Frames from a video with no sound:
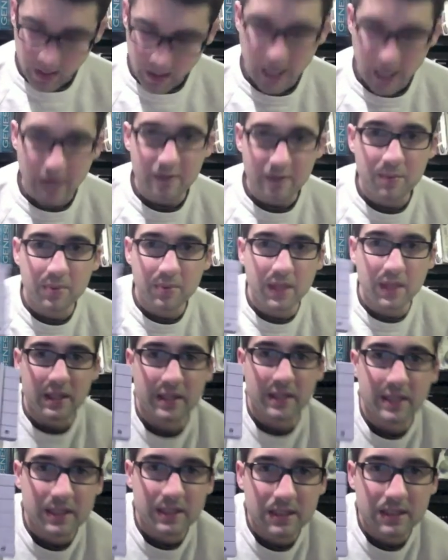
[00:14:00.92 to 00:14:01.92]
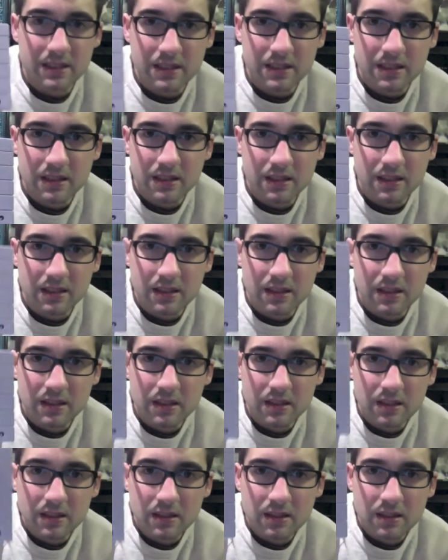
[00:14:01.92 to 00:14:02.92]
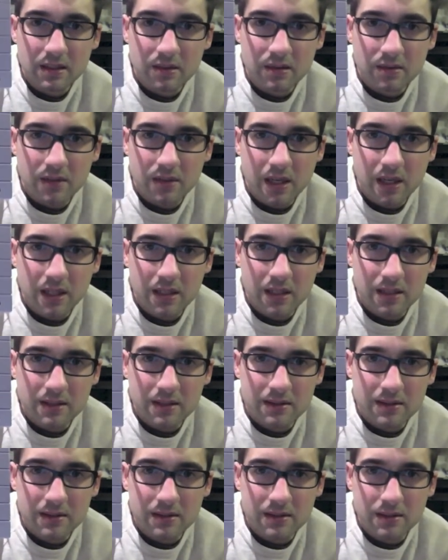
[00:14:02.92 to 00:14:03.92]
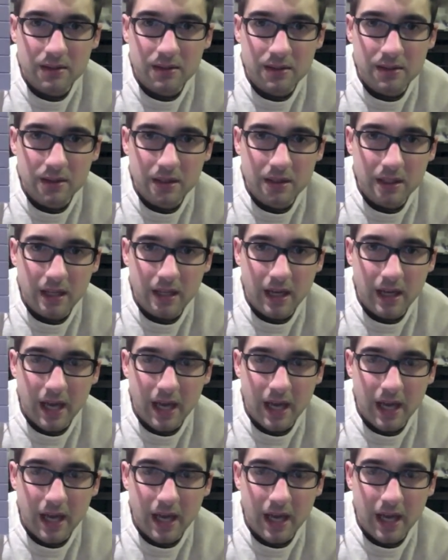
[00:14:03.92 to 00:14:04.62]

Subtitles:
I haven't played this. Rana a